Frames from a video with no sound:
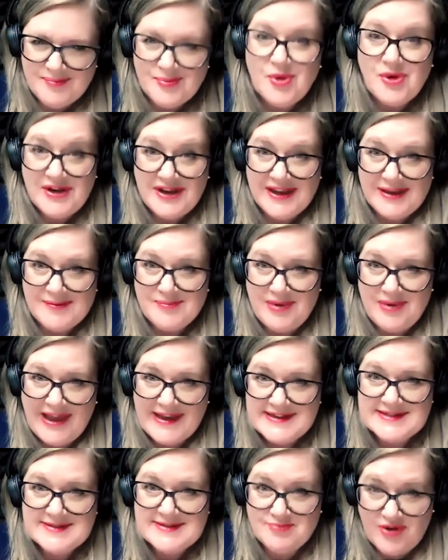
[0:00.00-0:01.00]
putting in
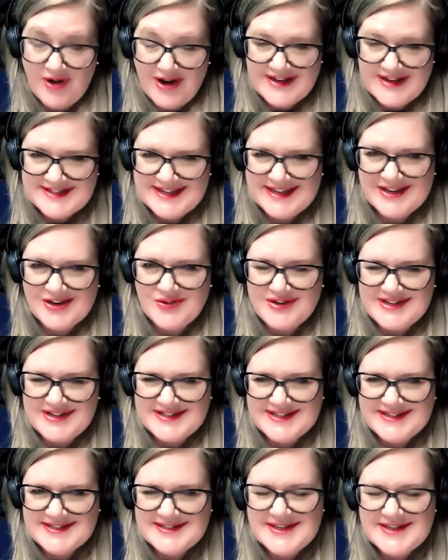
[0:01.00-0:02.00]
place price
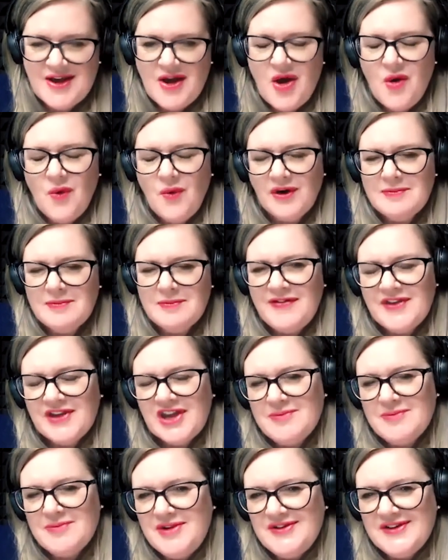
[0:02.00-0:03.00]
increases what about the
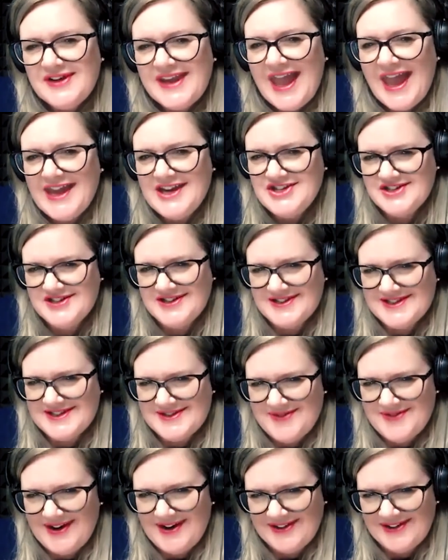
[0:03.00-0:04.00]
mm-hmm. communications
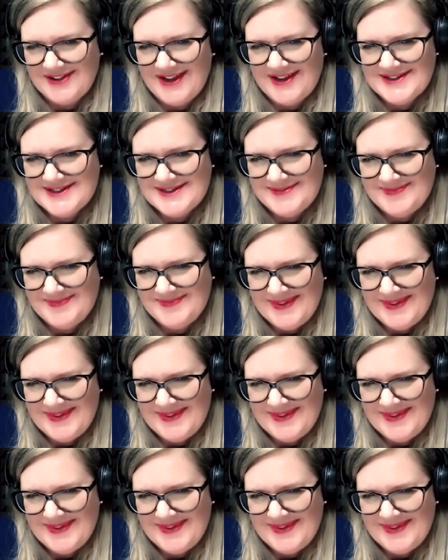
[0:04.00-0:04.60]
around that